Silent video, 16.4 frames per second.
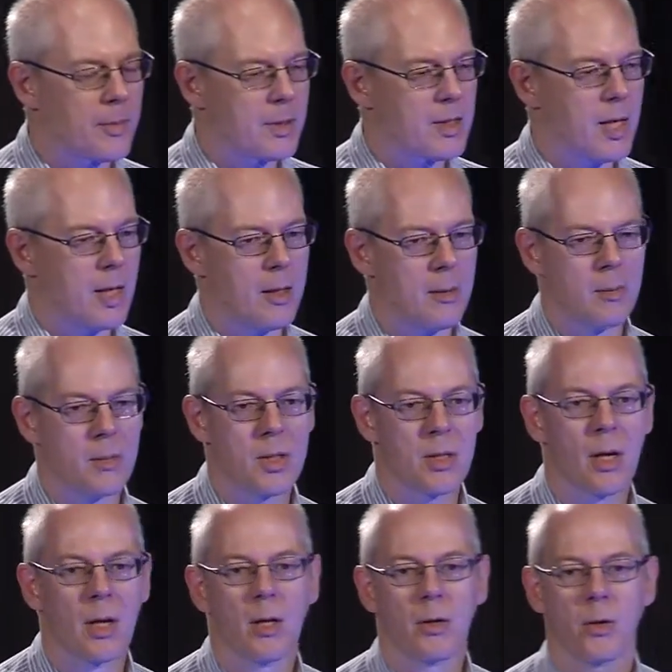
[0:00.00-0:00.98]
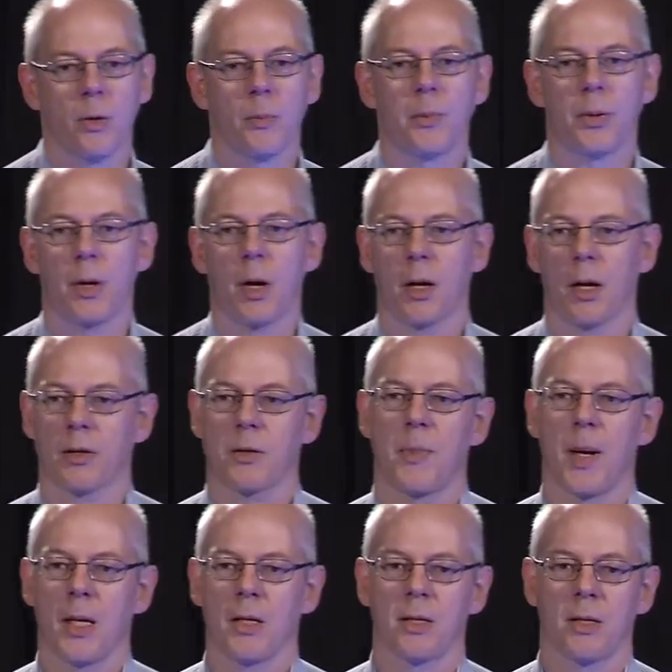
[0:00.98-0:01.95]
teams to
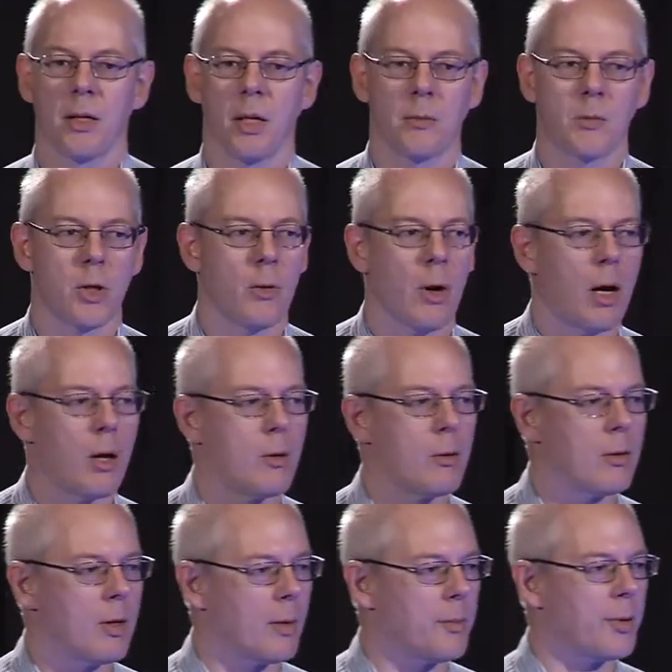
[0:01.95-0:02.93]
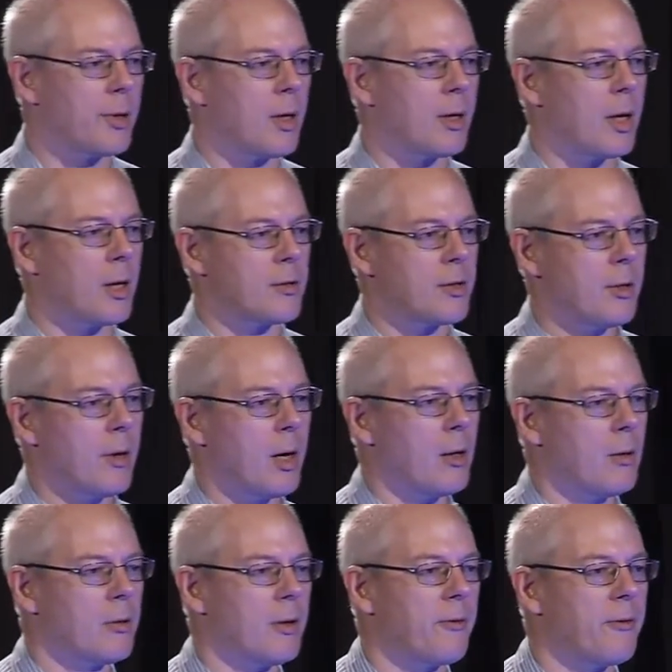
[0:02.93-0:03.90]
product-based teams. You own a product, you
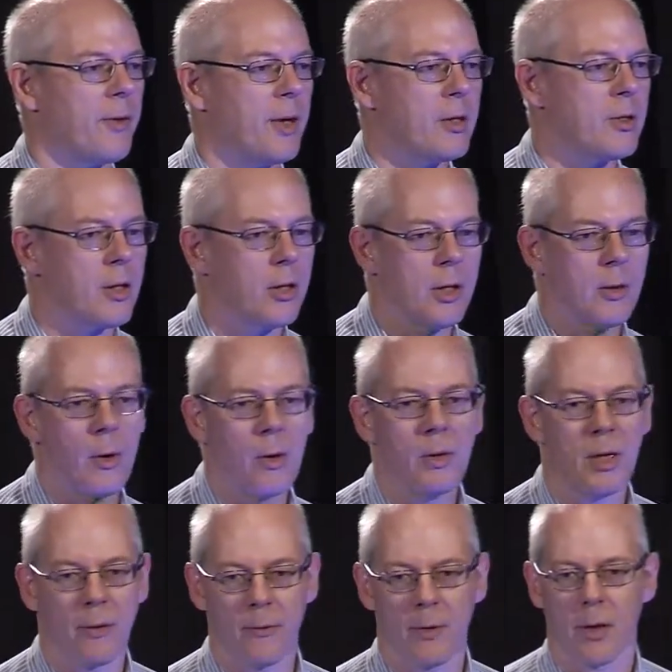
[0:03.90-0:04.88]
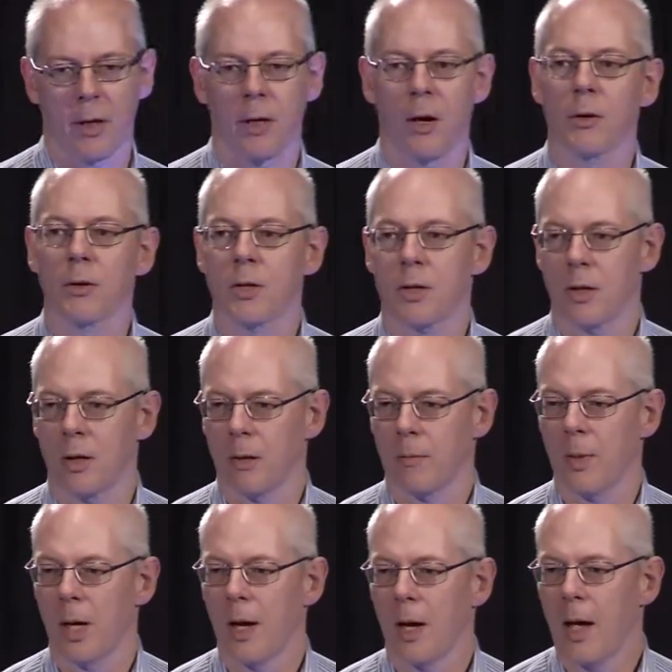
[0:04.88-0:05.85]
own a feature, you own it for the long
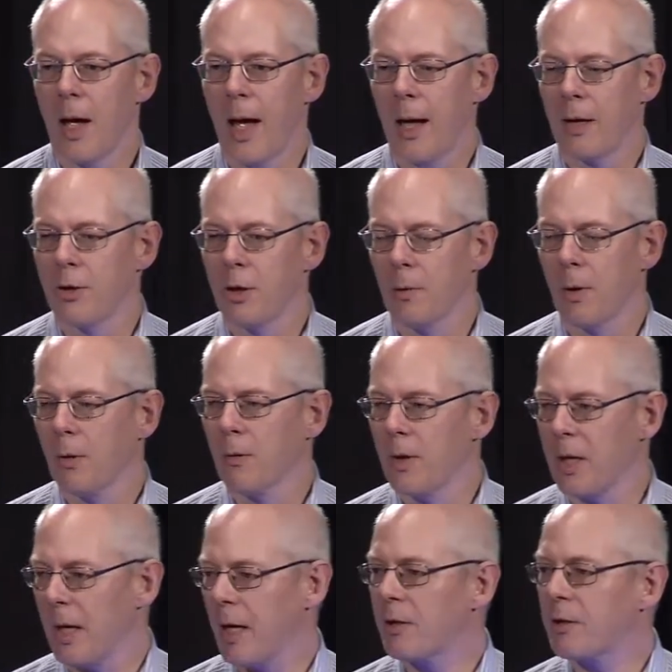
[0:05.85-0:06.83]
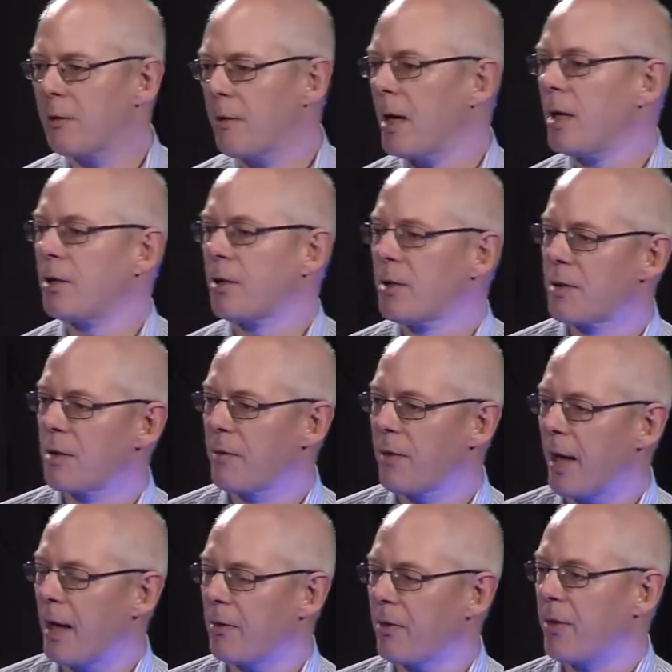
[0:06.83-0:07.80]
term, and you own the iterations of
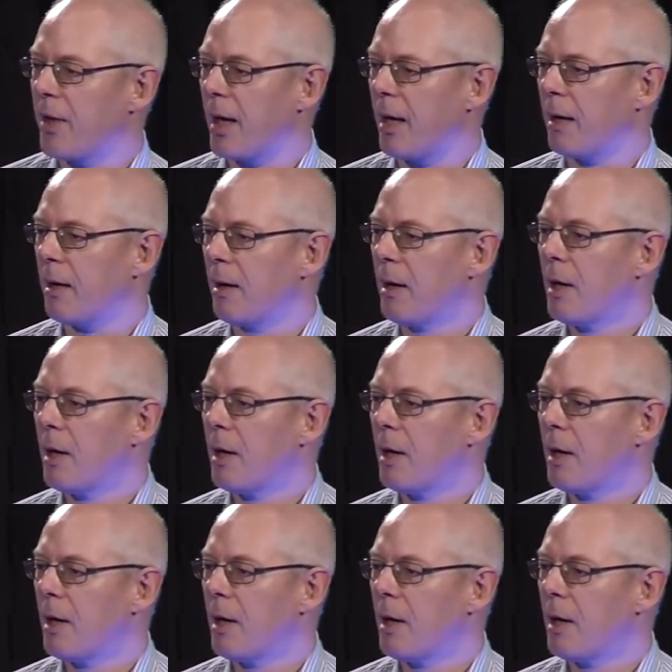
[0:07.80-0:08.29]
that thing,